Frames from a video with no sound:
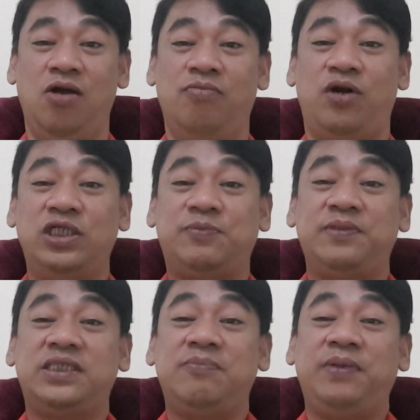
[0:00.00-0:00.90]
More
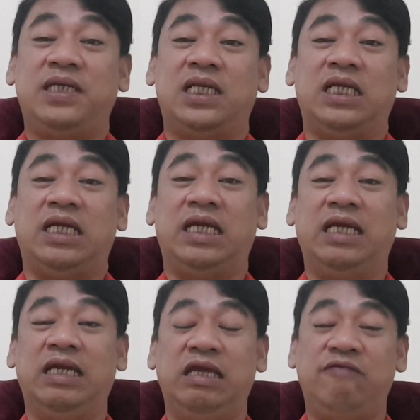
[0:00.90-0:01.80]
specifically,
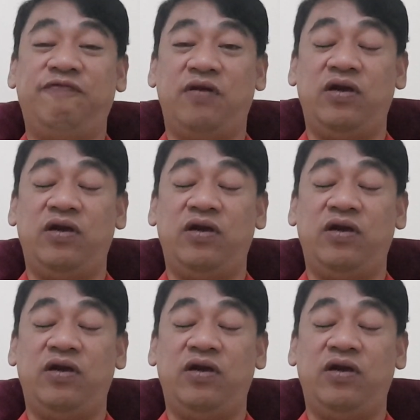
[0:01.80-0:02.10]
if your